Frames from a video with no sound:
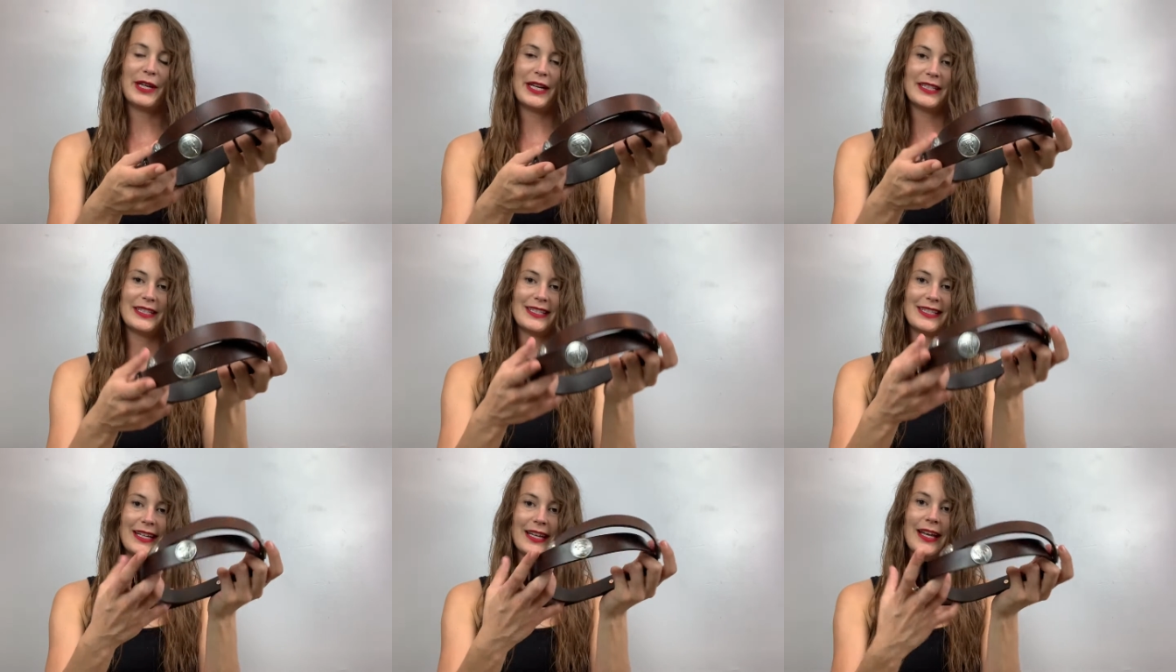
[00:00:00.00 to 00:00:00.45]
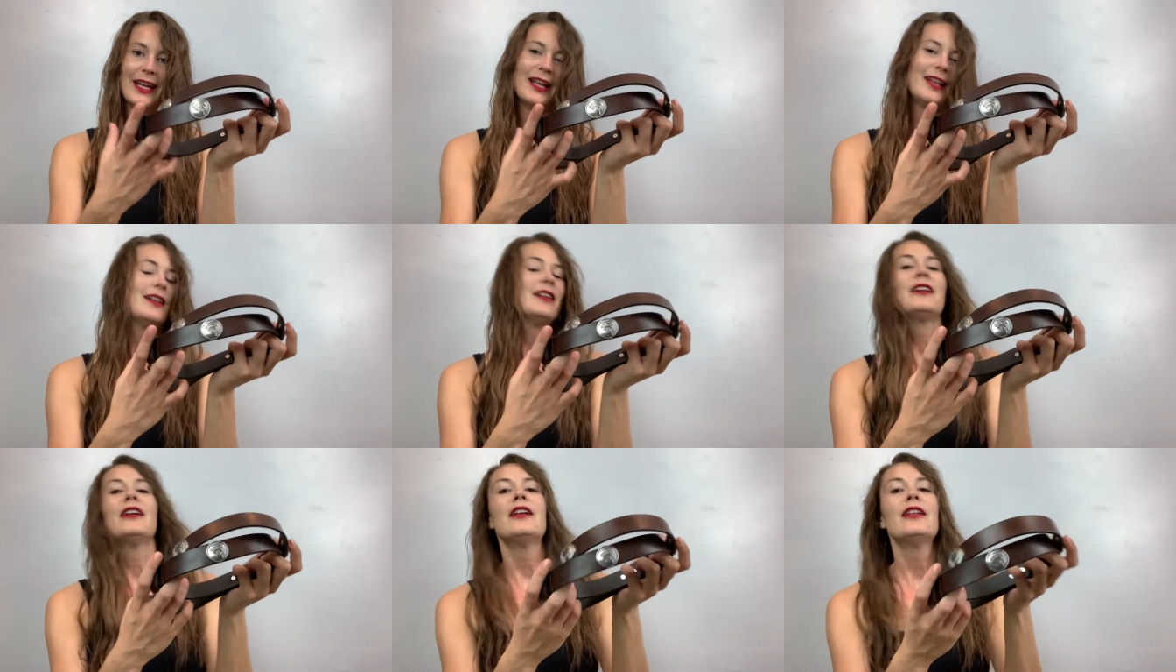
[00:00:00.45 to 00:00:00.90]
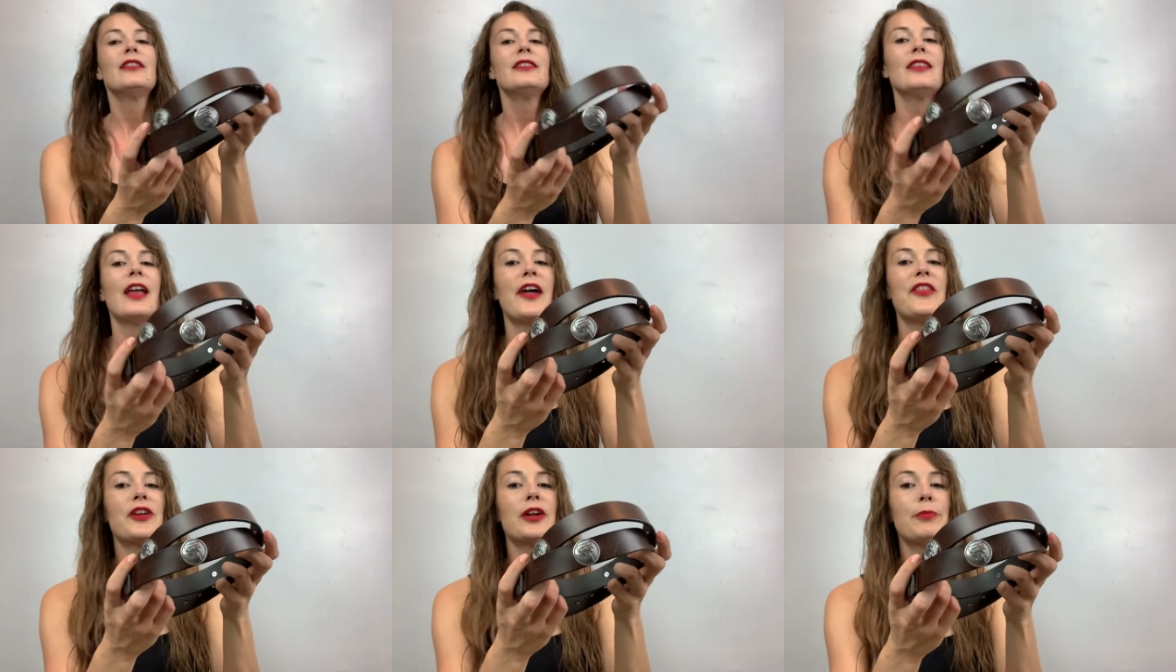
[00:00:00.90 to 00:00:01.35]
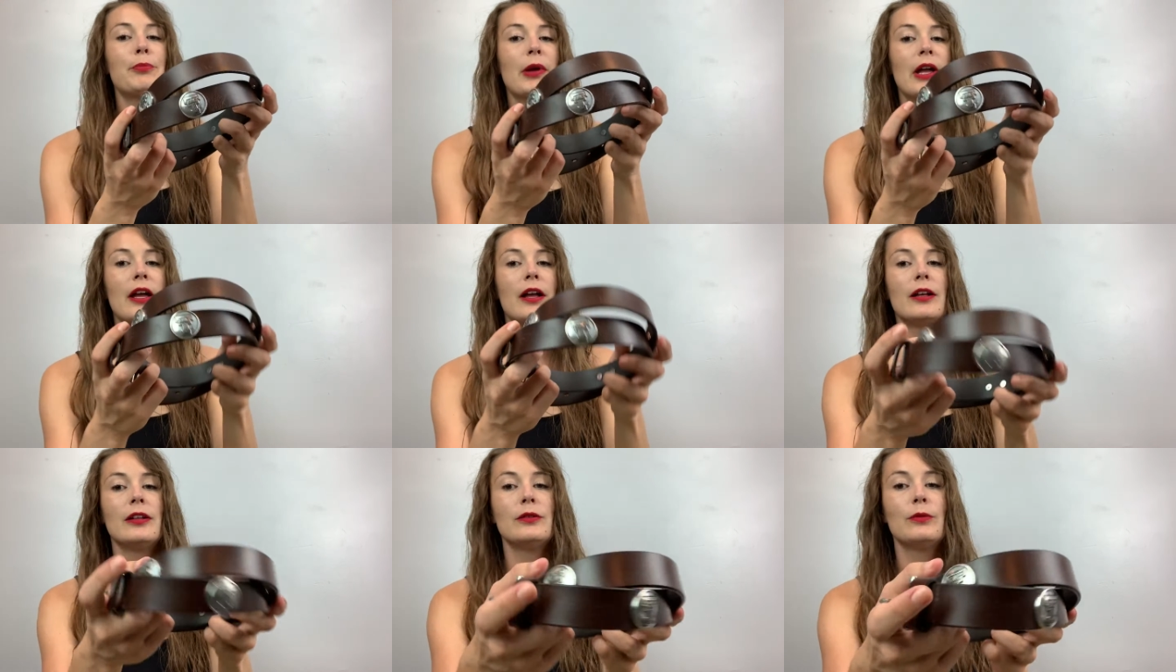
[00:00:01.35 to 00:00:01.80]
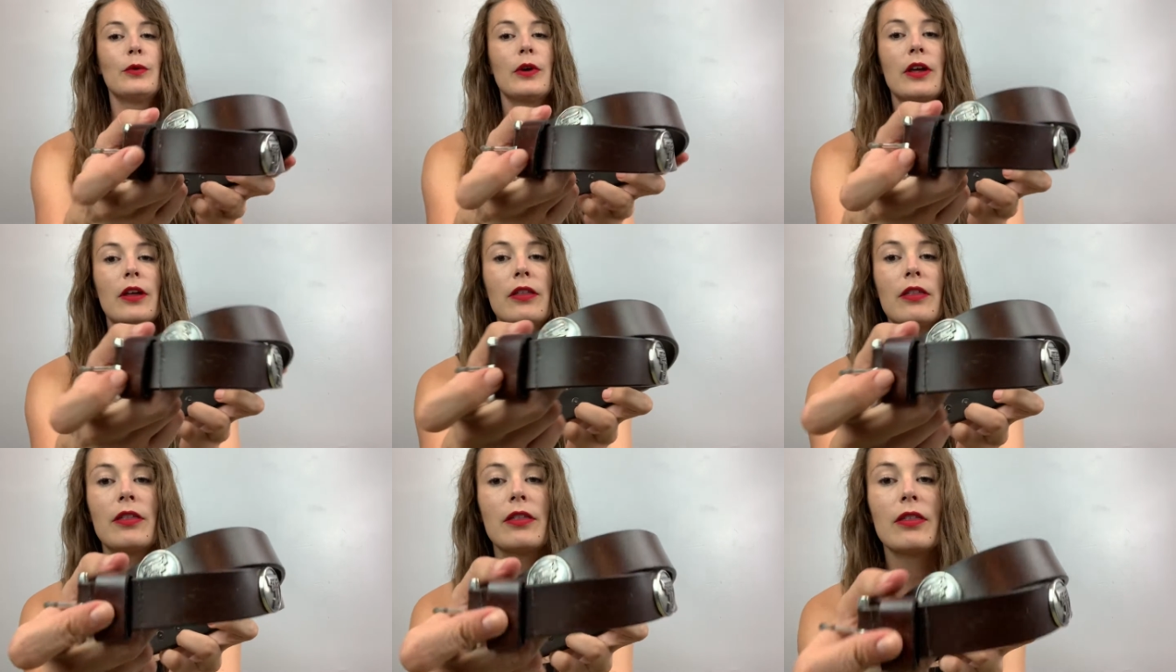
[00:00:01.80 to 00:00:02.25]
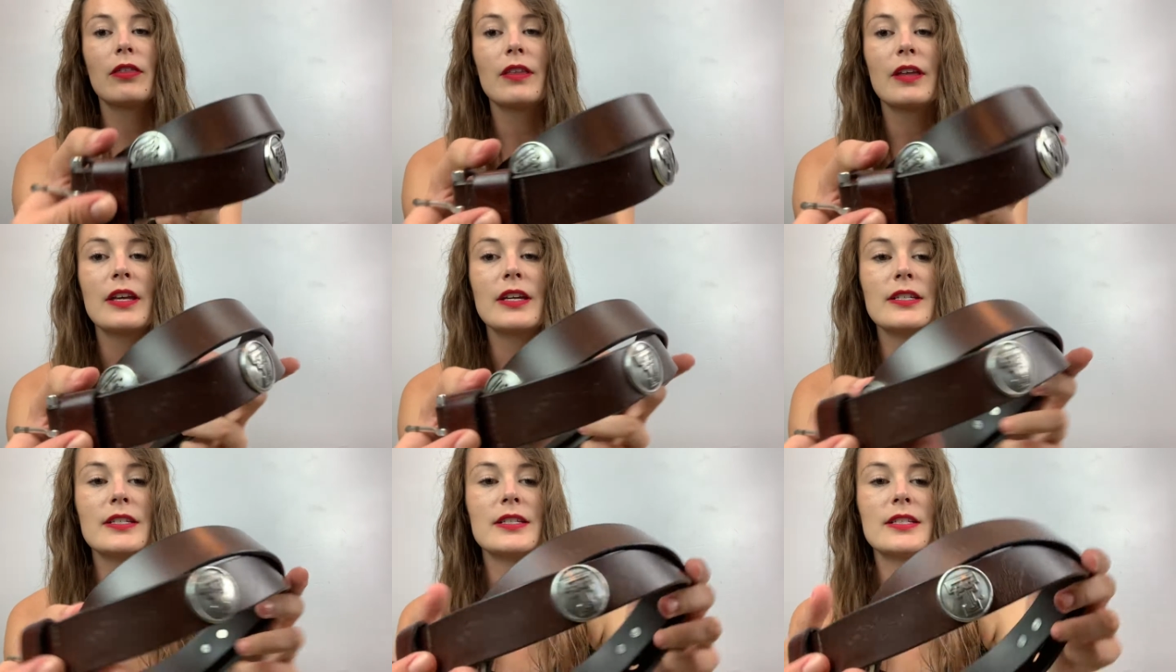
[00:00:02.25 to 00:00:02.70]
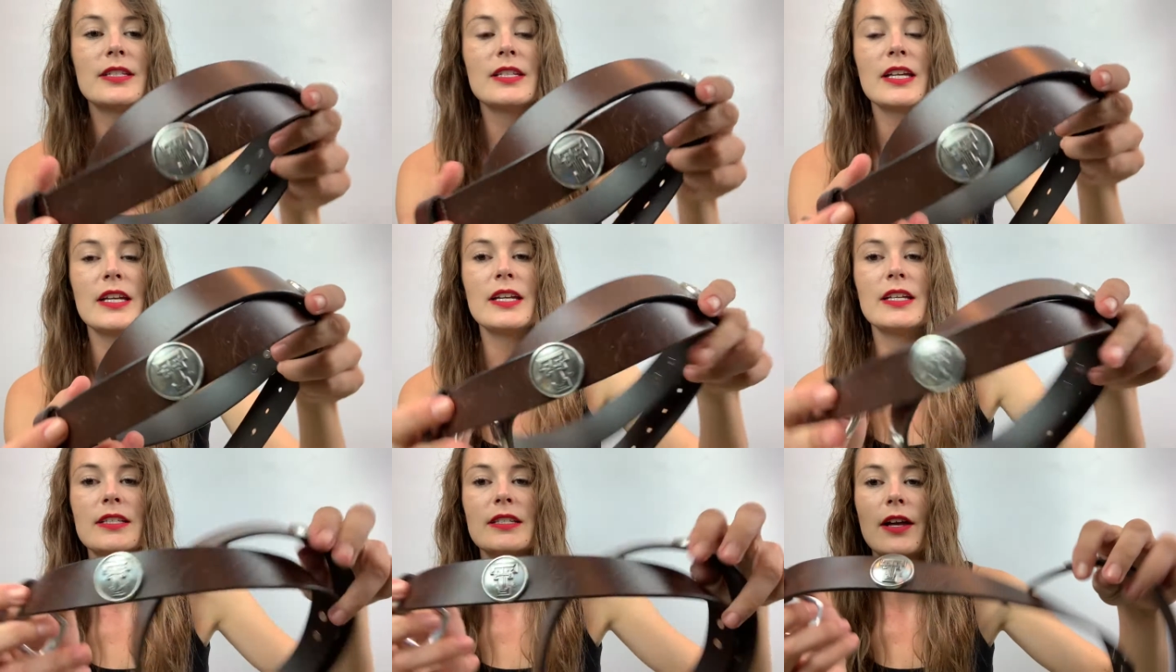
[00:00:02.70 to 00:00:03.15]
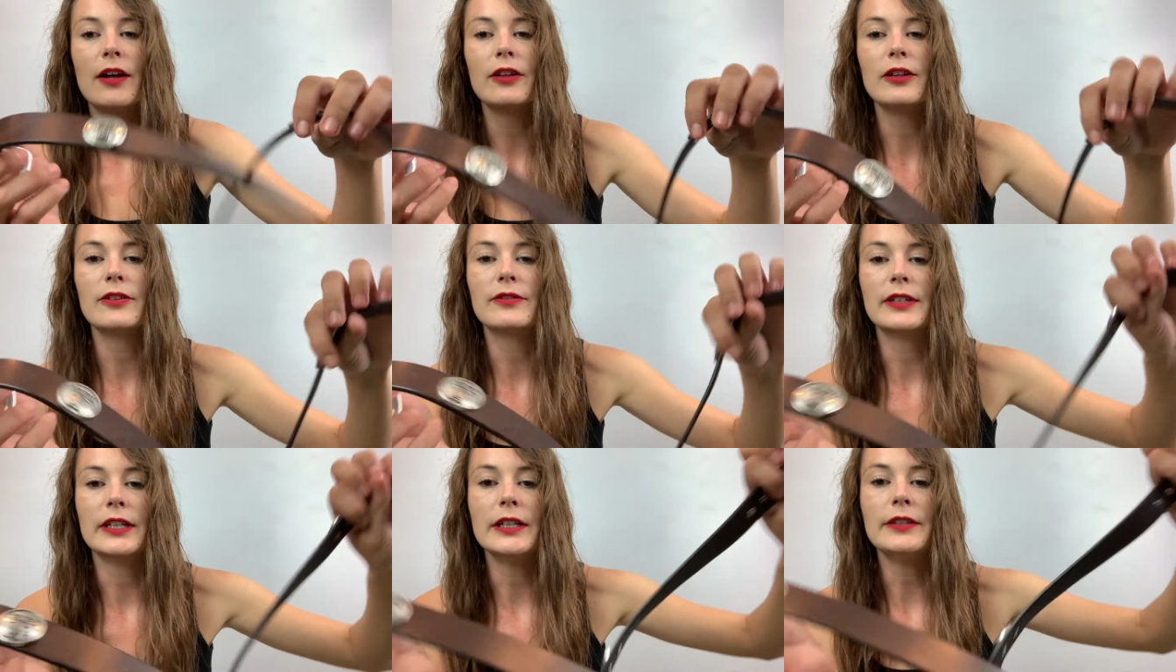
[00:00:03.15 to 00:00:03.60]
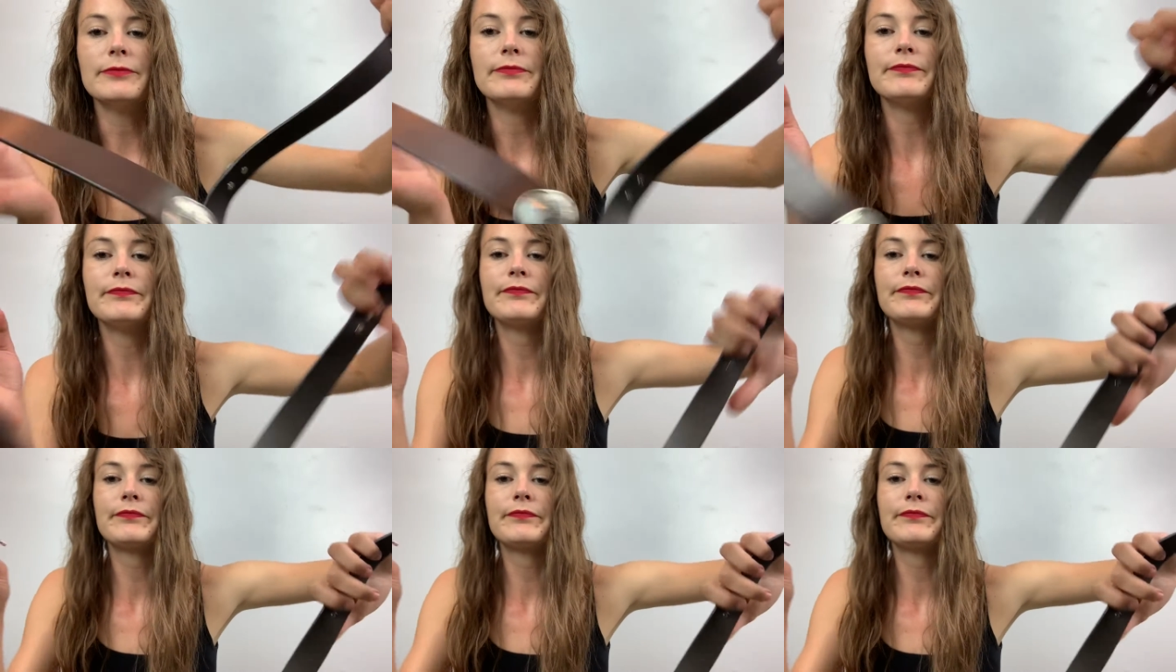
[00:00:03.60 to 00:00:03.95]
but it's a leather belt with these T's all over it.